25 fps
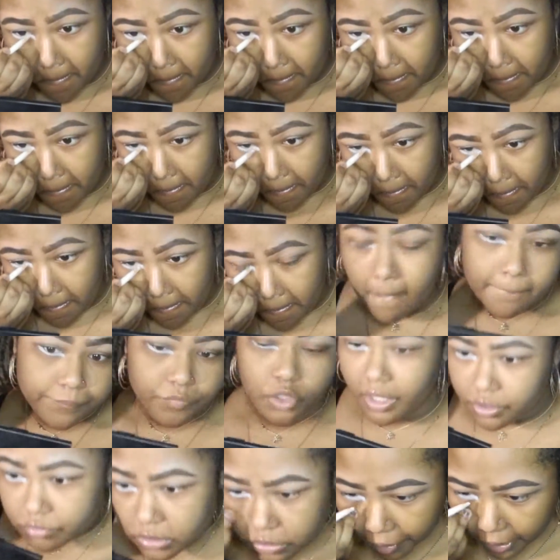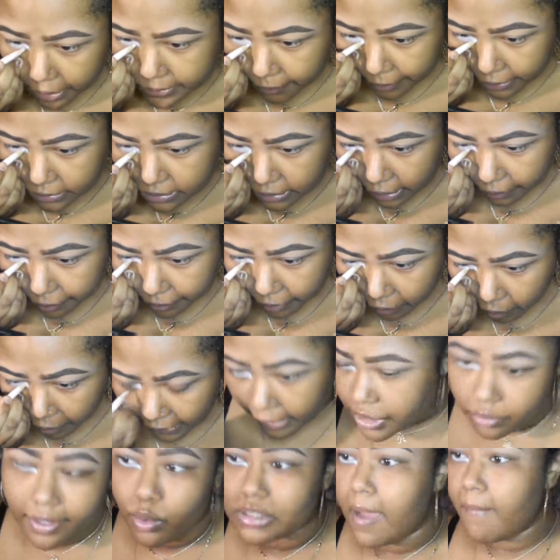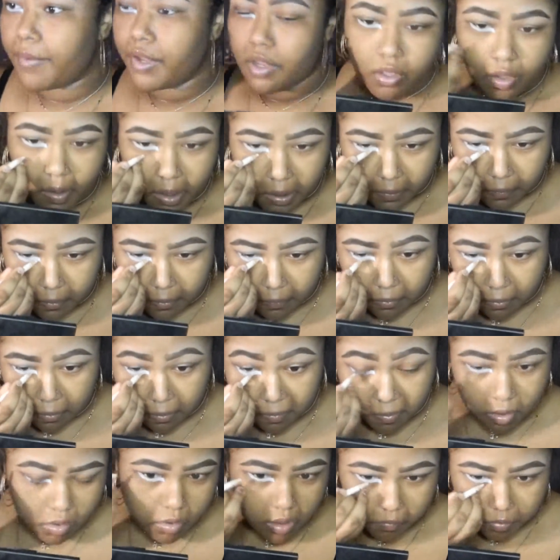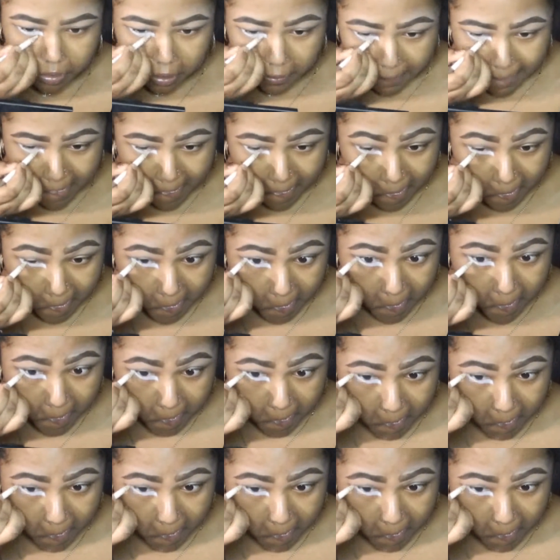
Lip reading: white eyeliner crayon kind of thing. I